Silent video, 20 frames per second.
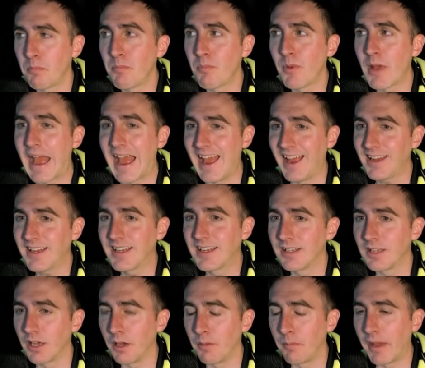back
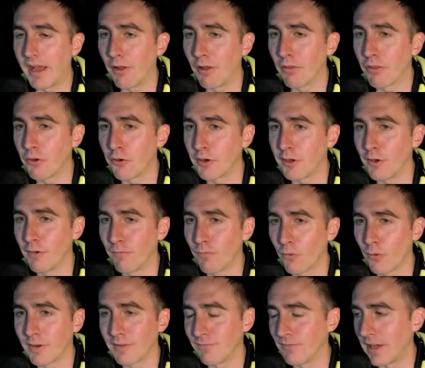about 30 or
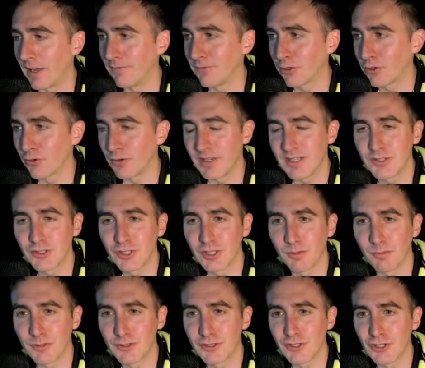45 degrees in
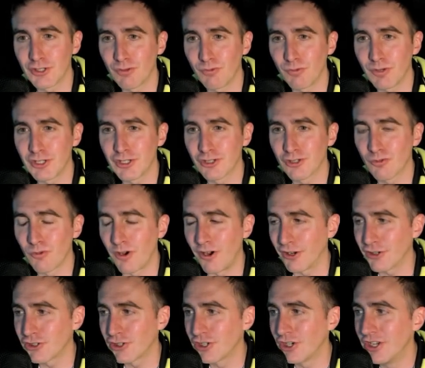the position we just
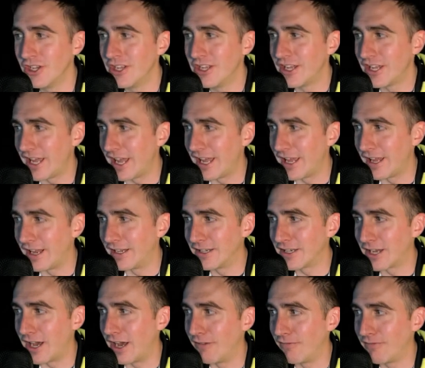watched, and
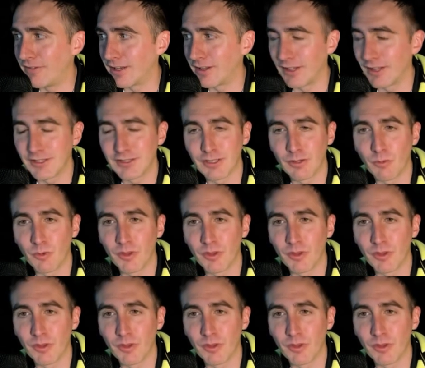ventilate them